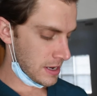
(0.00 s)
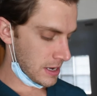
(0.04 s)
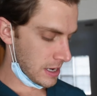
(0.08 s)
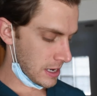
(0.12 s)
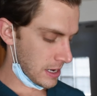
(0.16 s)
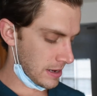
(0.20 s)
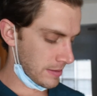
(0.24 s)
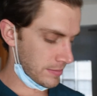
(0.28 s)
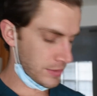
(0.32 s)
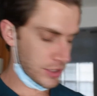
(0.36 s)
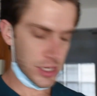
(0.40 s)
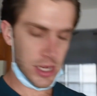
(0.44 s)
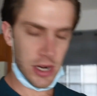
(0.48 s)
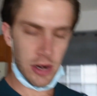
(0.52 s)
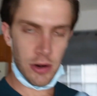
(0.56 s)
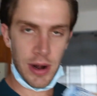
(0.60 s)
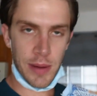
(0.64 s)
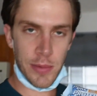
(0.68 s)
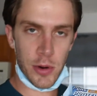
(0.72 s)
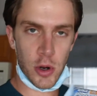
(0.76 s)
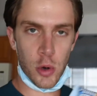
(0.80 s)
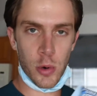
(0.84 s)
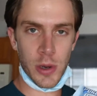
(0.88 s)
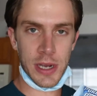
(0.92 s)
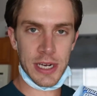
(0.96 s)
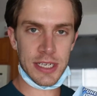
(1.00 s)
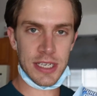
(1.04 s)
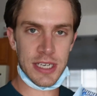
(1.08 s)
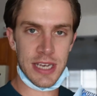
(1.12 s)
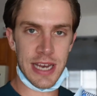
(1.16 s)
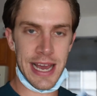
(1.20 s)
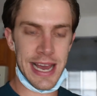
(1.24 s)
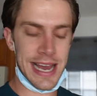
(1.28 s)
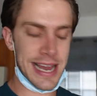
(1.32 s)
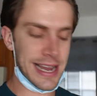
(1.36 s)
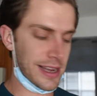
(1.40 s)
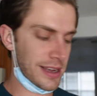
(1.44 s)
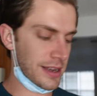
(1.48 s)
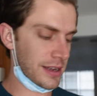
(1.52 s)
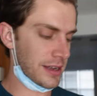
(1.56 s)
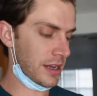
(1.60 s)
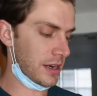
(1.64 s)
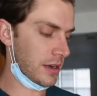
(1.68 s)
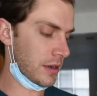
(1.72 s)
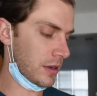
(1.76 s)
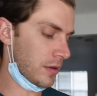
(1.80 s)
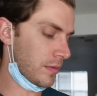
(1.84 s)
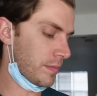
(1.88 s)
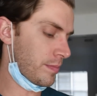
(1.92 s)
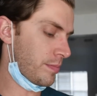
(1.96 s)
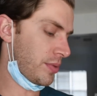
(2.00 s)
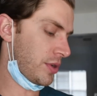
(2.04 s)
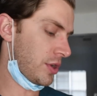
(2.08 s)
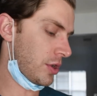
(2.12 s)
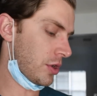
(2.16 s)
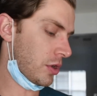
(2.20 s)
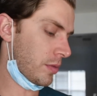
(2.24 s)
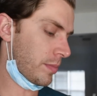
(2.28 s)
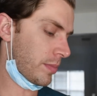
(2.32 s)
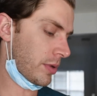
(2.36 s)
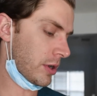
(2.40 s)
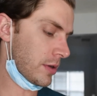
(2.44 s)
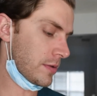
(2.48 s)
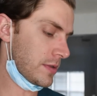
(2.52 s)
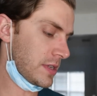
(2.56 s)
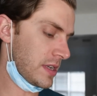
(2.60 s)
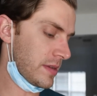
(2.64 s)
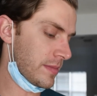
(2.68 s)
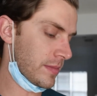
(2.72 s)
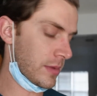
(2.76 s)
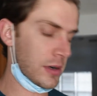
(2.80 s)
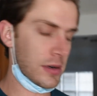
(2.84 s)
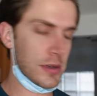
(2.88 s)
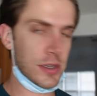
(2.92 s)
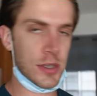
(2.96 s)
Just gonna grab a quick snack. Got a pure protein bar.